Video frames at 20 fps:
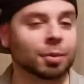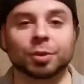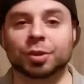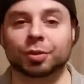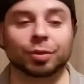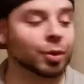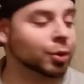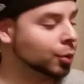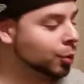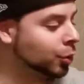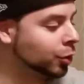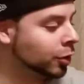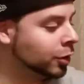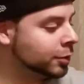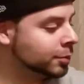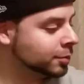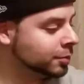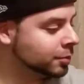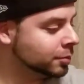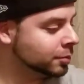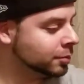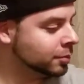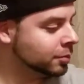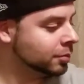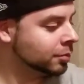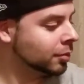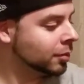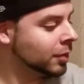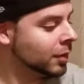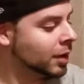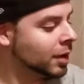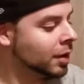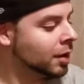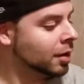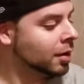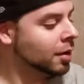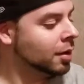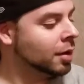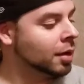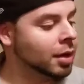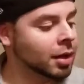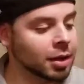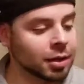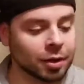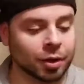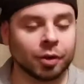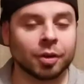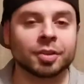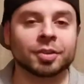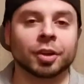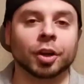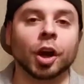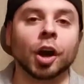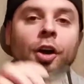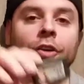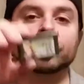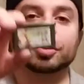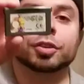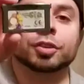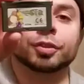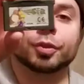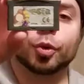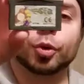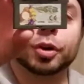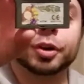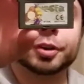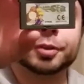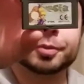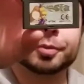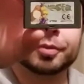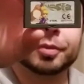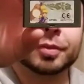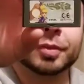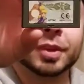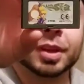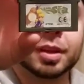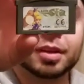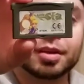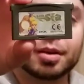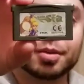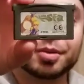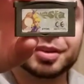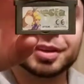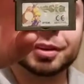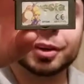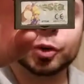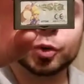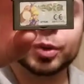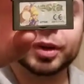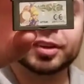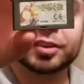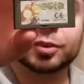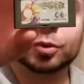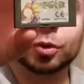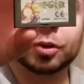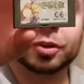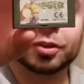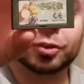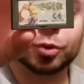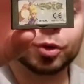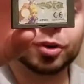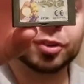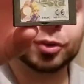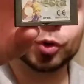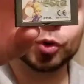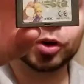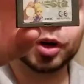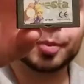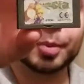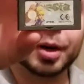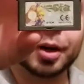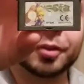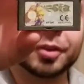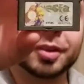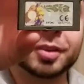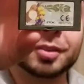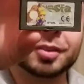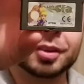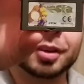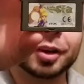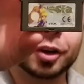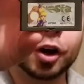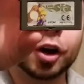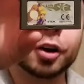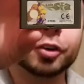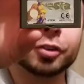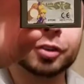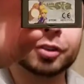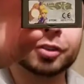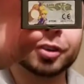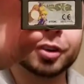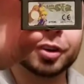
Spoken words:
It's real cool. And here is a cartridge for it. I'm going to tell a quick short story about this cartridge